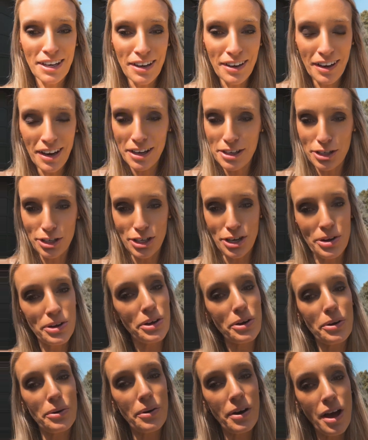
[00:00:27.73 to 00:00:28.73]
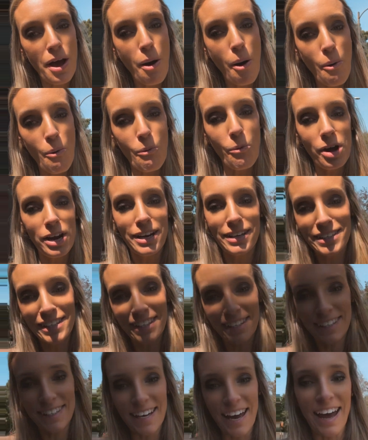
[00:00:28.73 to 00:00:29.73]
I show you what is
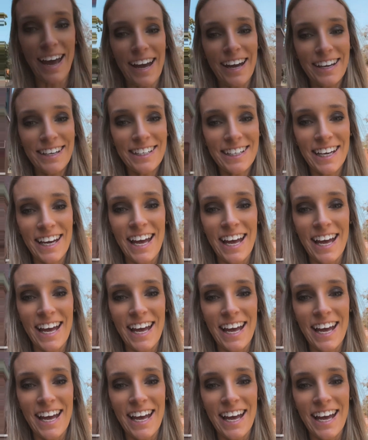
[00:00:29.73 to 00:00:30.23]
inside